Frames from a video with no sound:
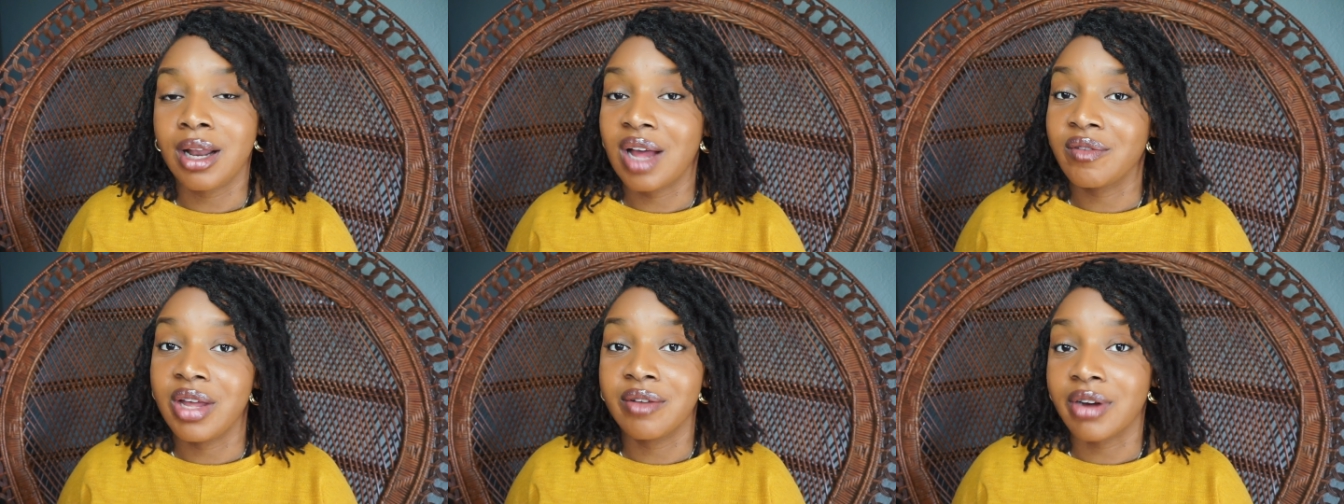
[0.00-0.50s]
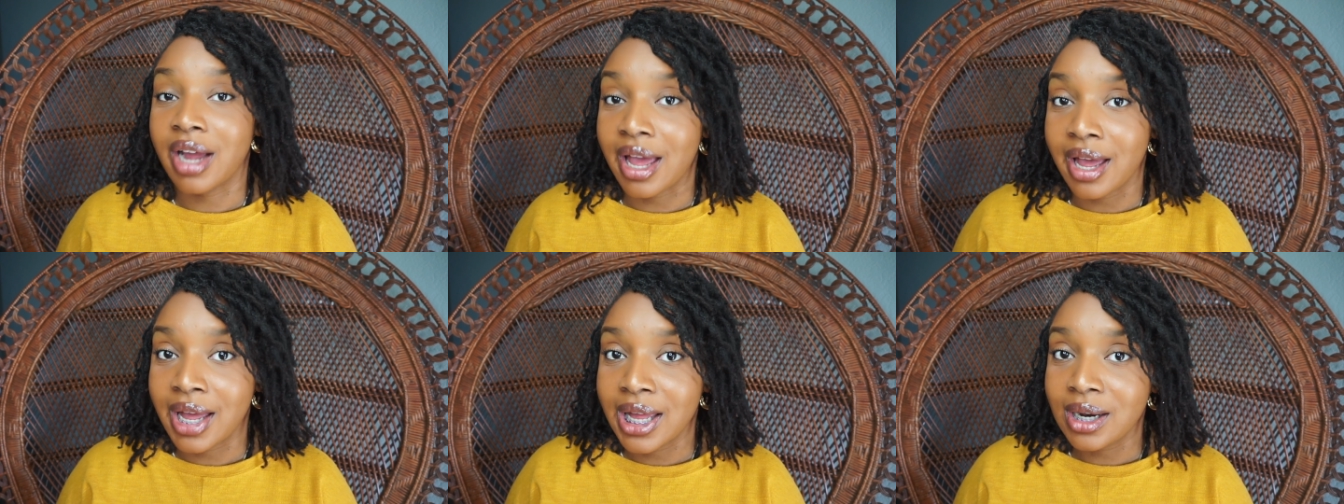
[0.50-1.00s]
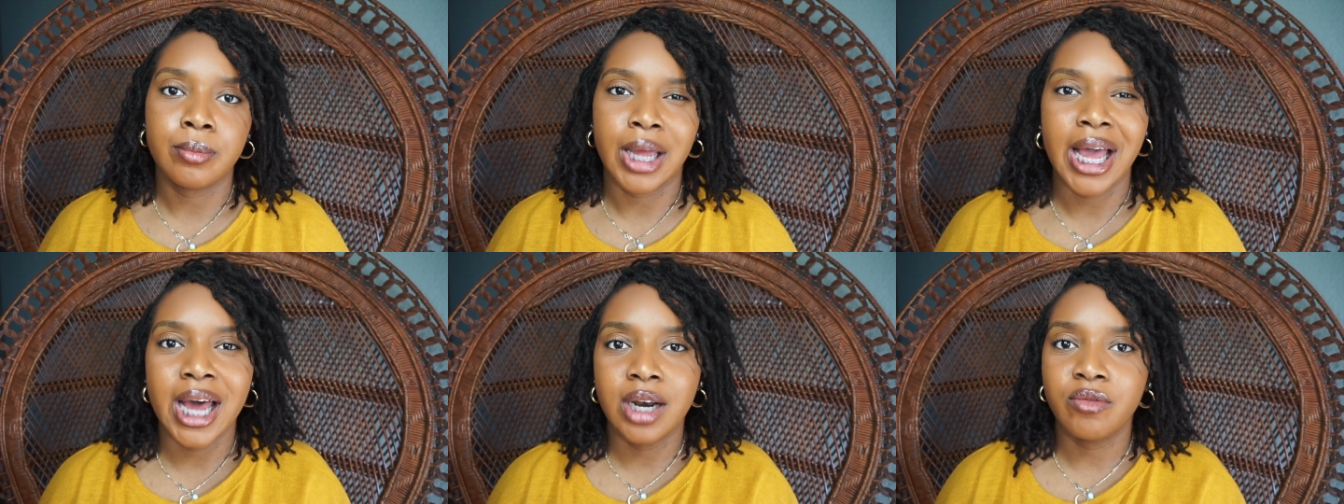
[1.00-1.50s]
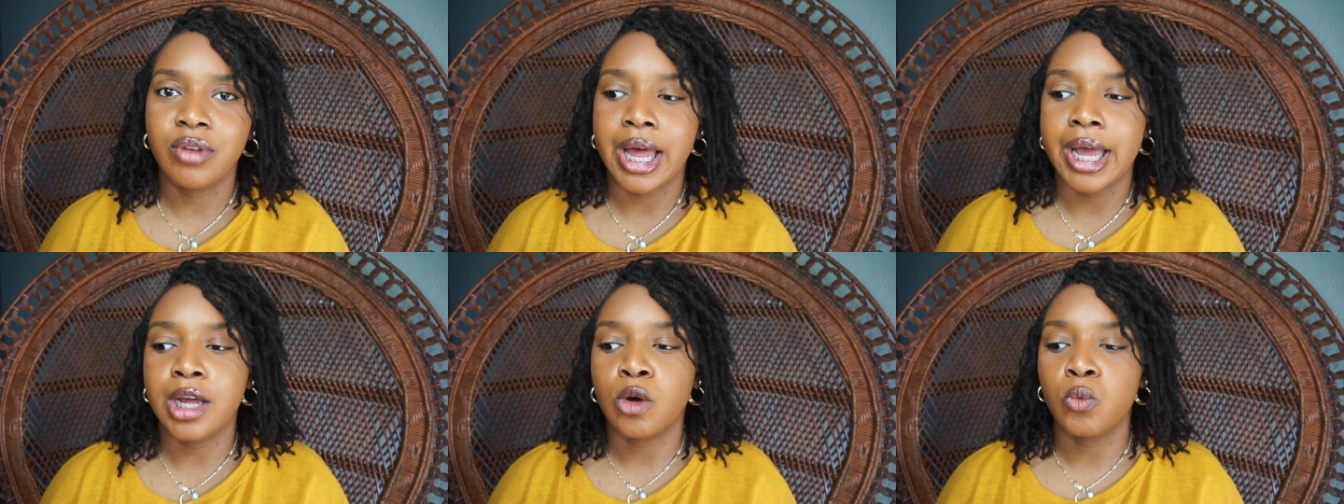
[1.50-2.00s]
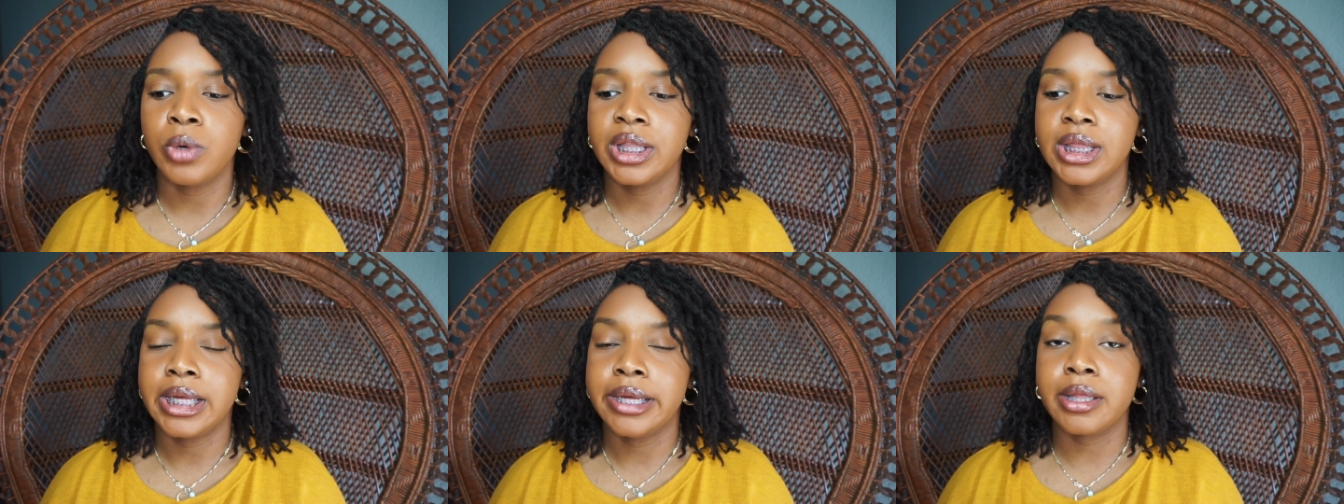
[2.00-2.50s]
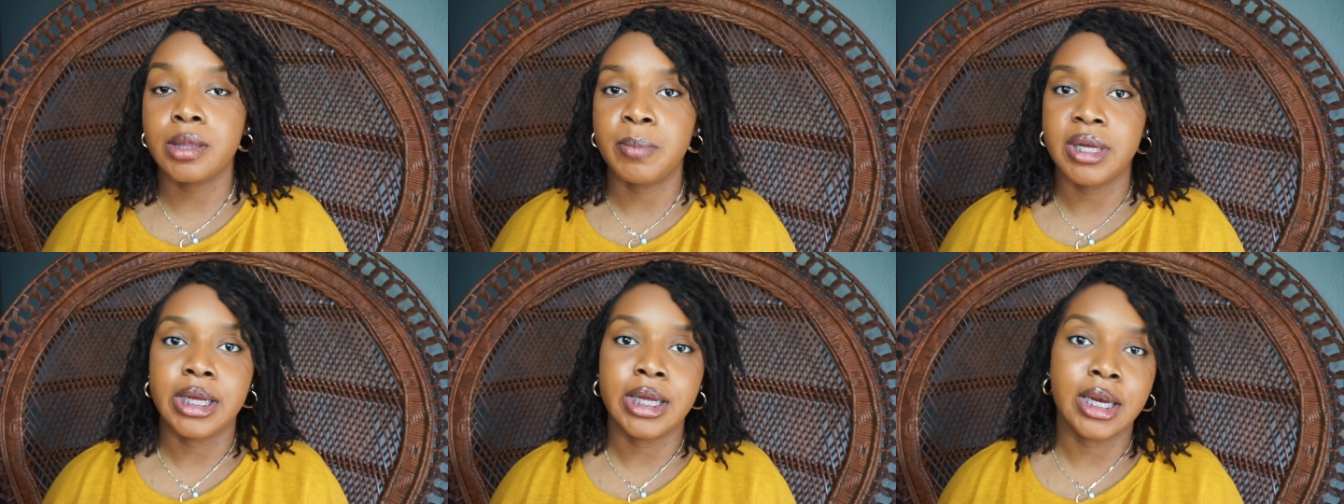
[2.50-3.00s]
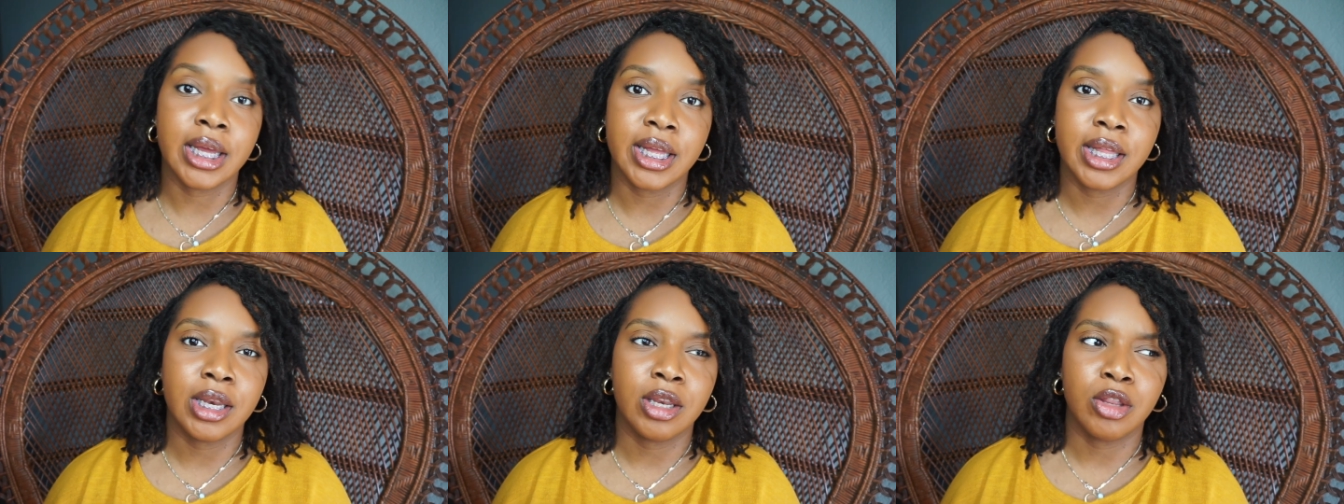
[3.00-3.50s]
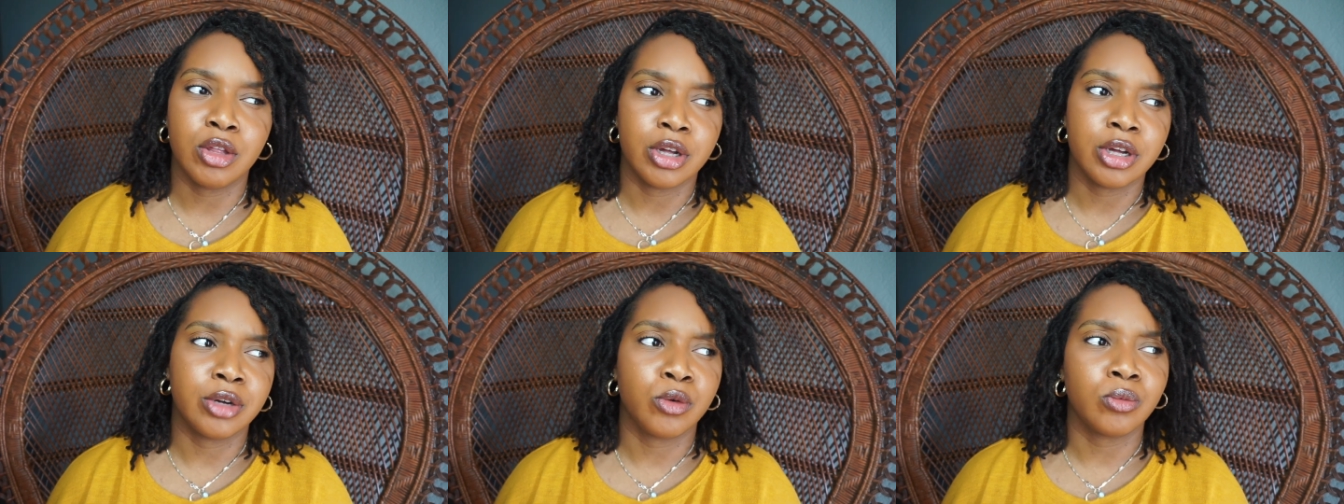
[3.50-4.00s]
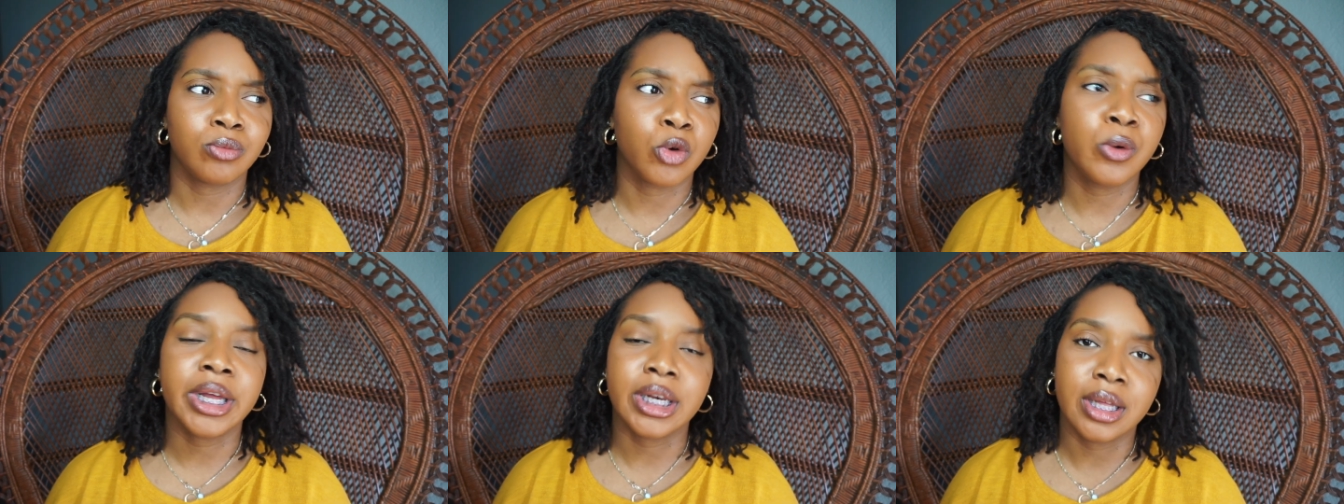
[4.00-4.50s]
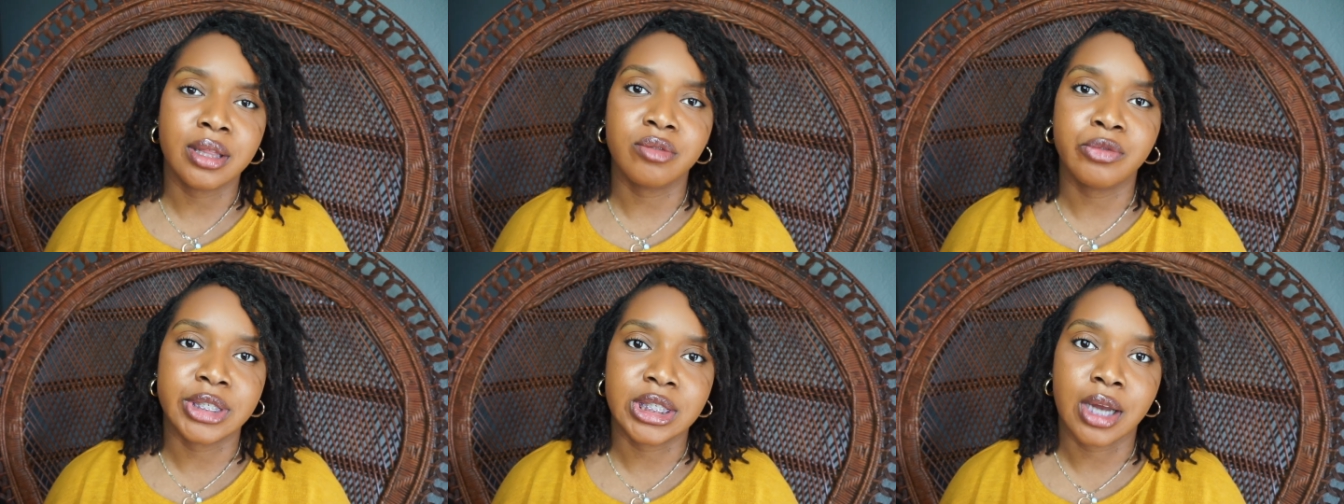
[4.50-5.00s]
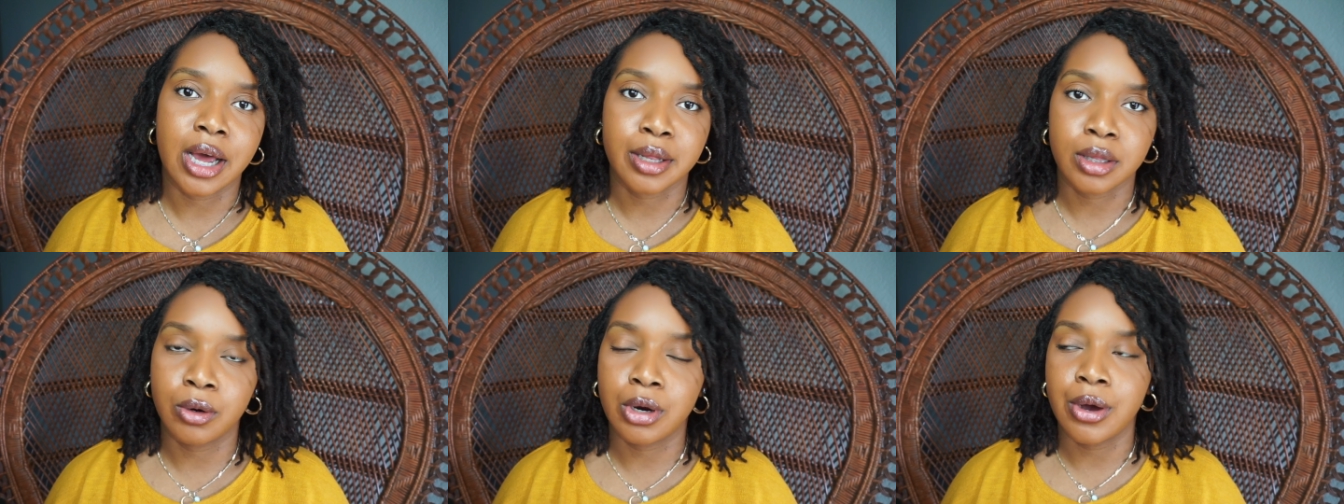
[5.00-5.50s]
I've ever had. Kind of like with the speed and the quickness of which locks grow,